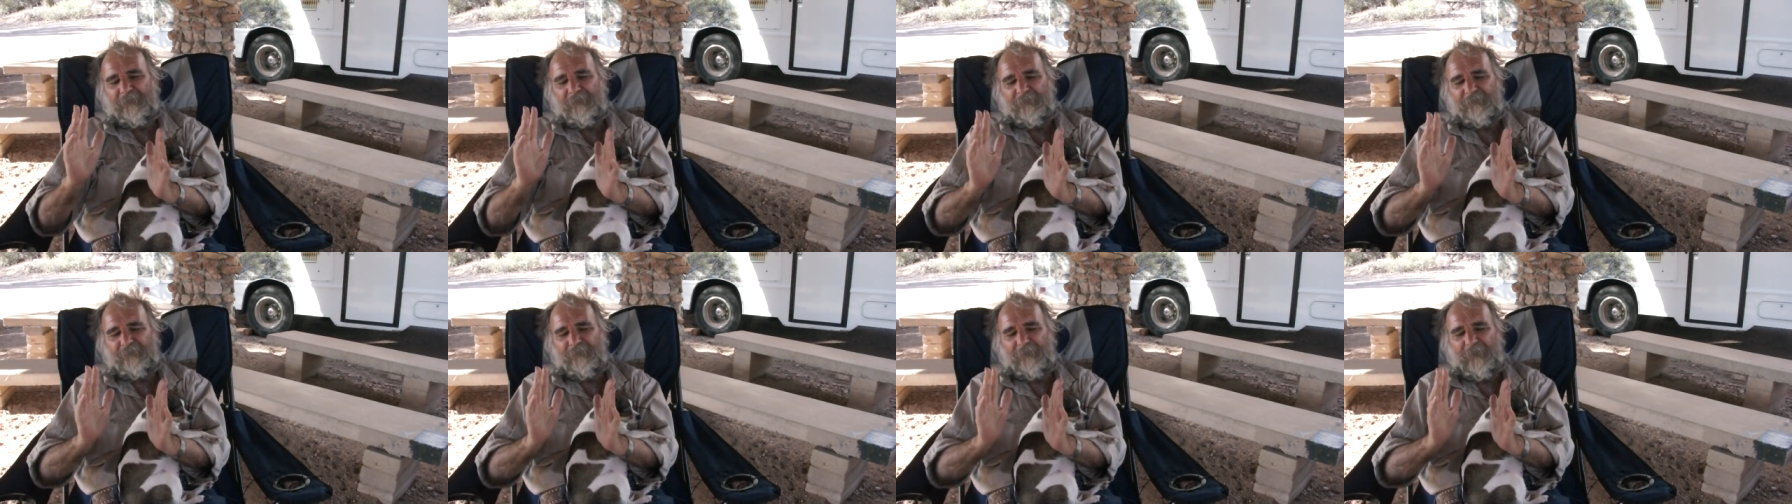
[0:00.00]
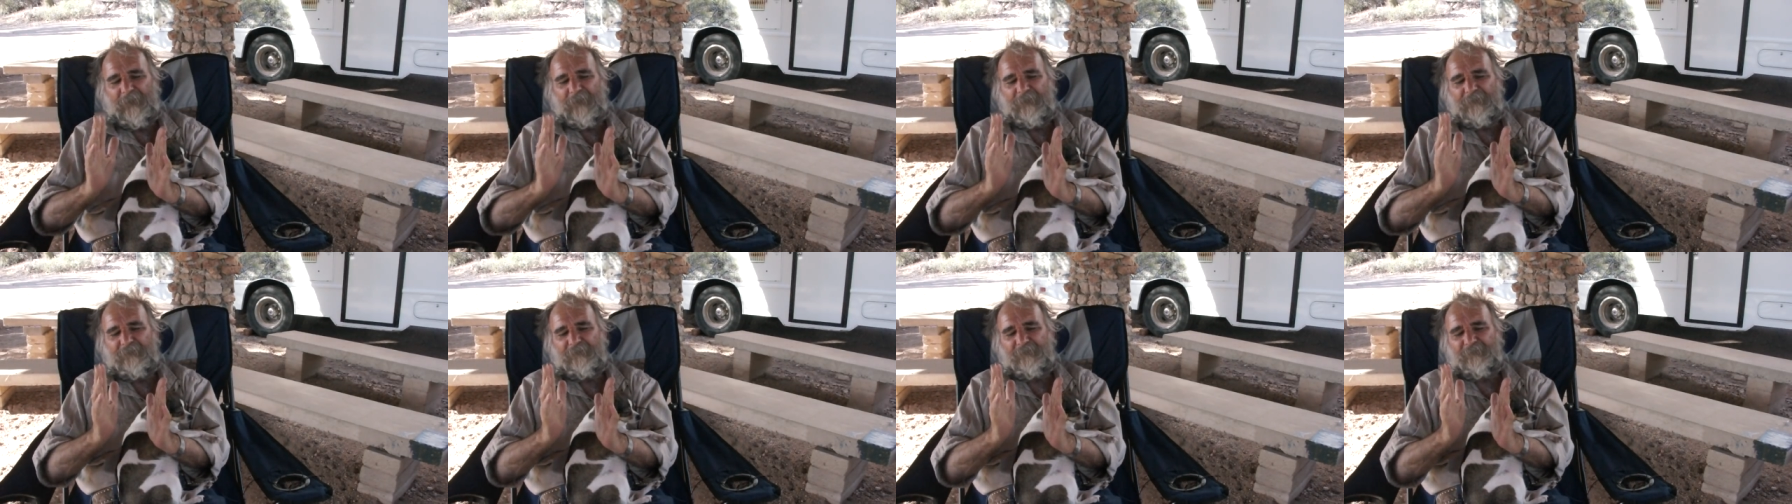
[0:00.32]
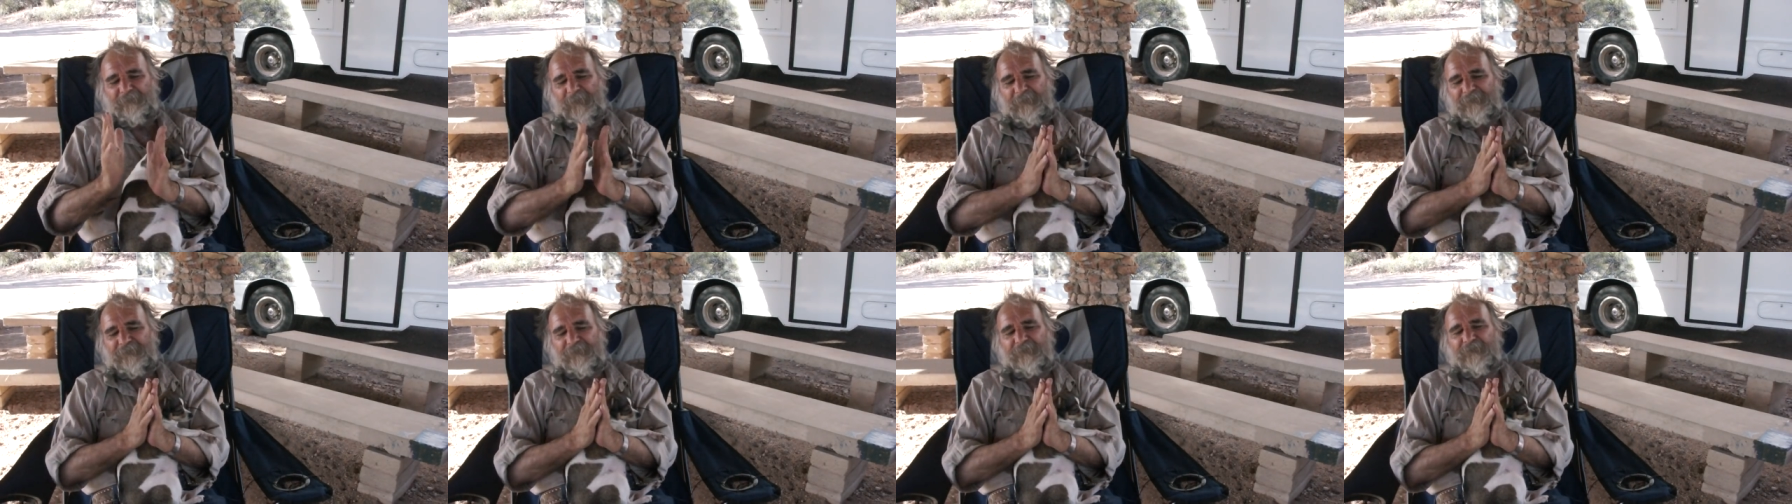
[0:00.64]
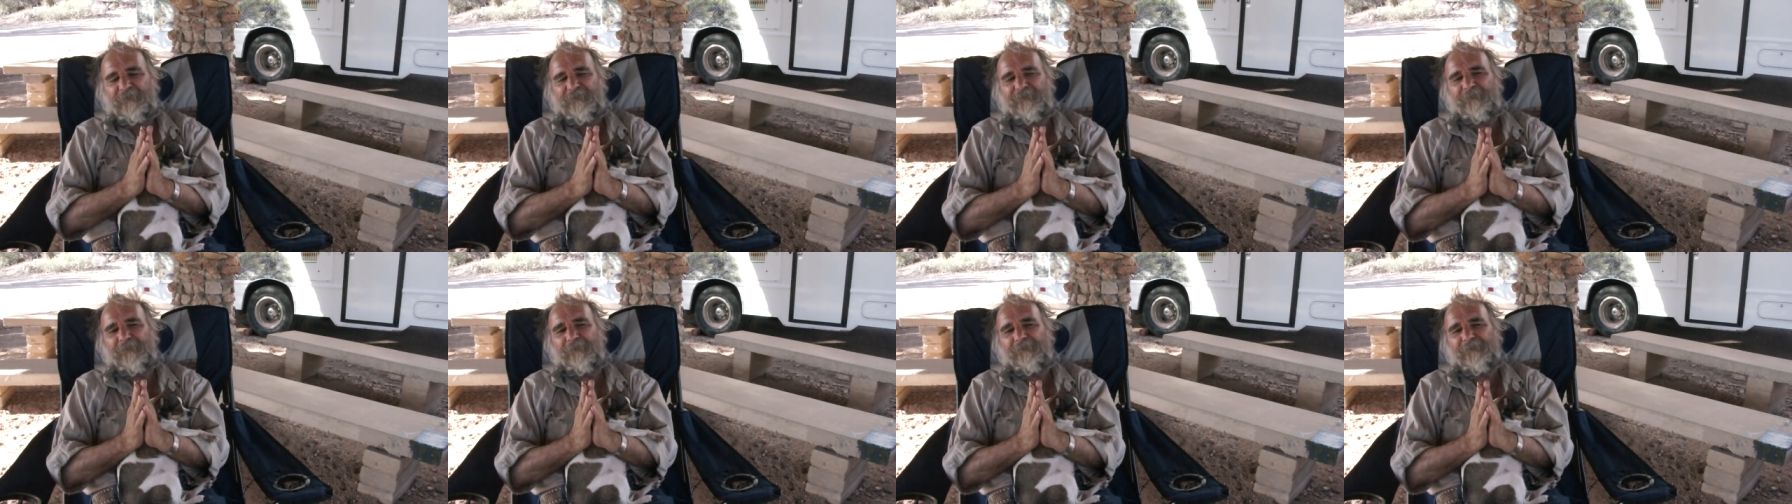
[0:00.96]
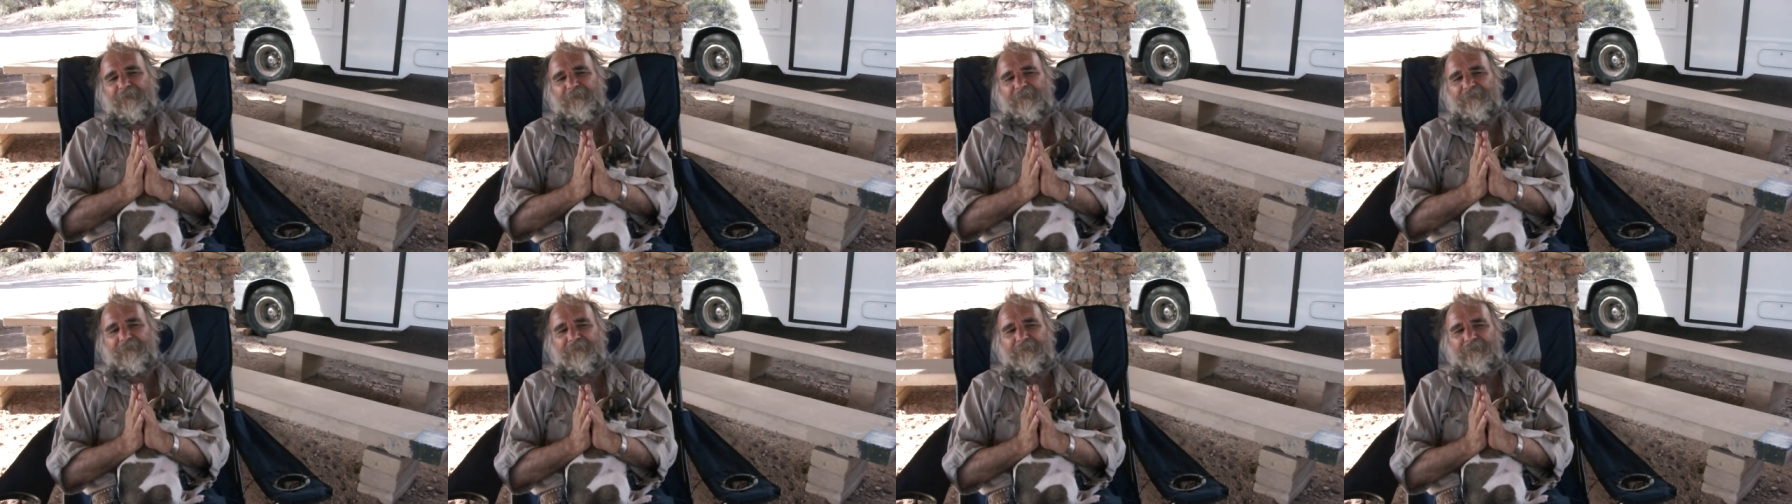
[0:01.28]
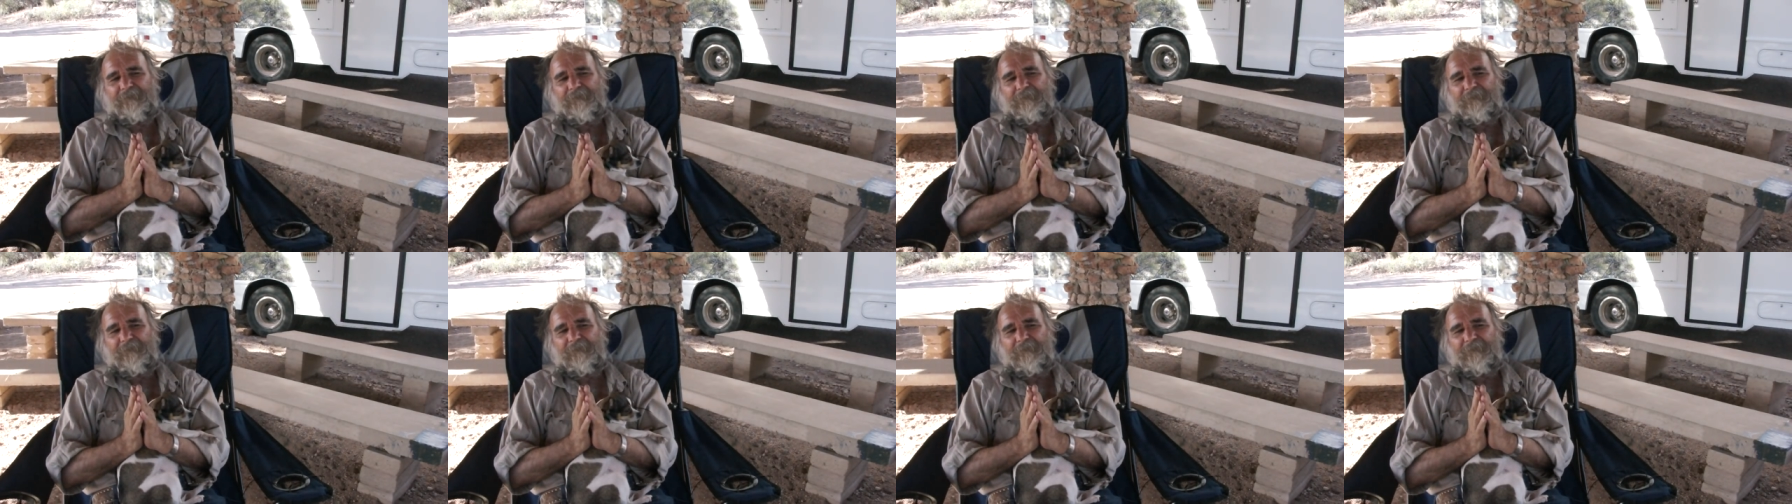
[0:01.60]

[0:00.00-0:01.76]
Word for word: the, they got it facing each other,